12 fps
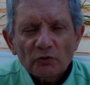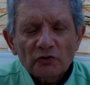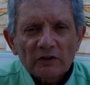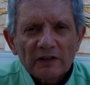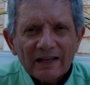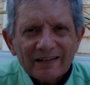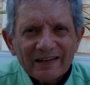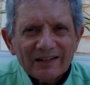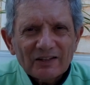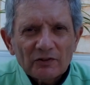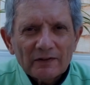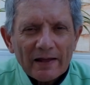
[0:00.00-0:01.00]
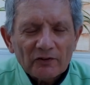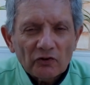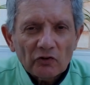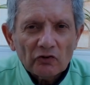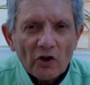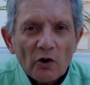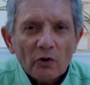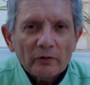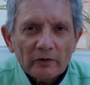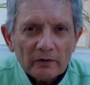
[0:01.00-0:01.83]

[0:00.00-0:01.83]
to get into that zone,